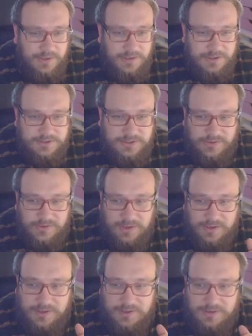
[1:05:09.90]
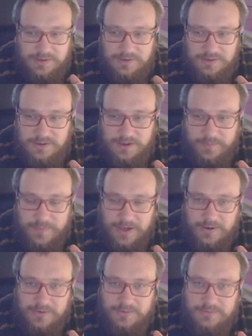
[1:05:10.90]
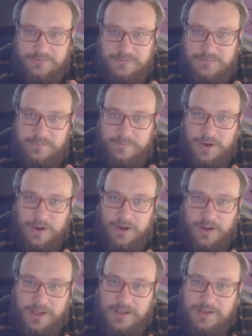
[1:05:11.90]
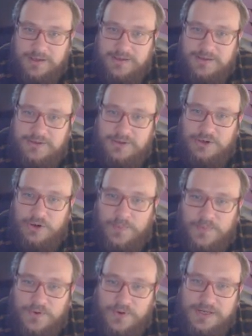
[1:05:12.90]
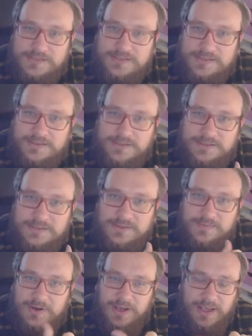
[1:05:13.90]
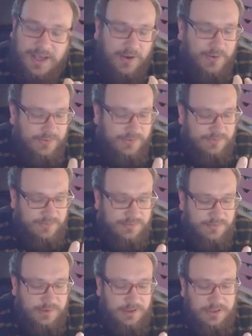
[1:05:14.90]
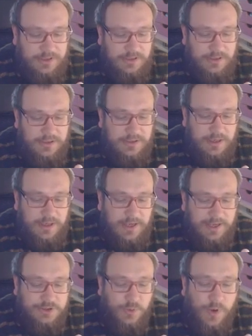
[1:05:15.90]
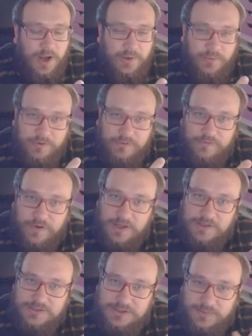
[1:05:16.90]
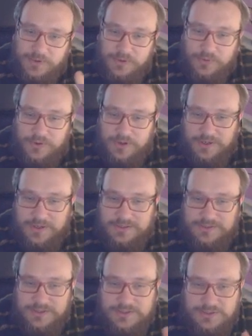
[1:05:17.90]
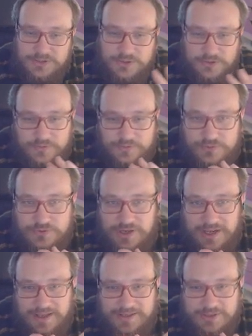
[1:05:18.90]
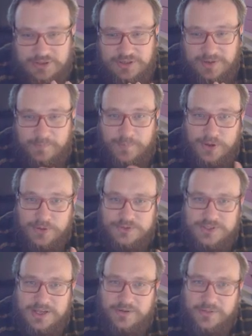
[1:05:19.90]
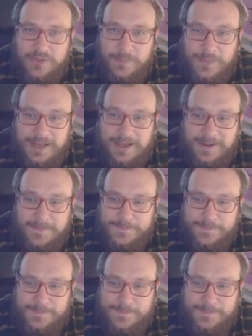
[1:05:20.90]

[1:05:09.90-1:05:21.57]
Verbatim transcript: think about my operating system, like how do I want files to be organized, and to sort of, I guess, impose that on the player.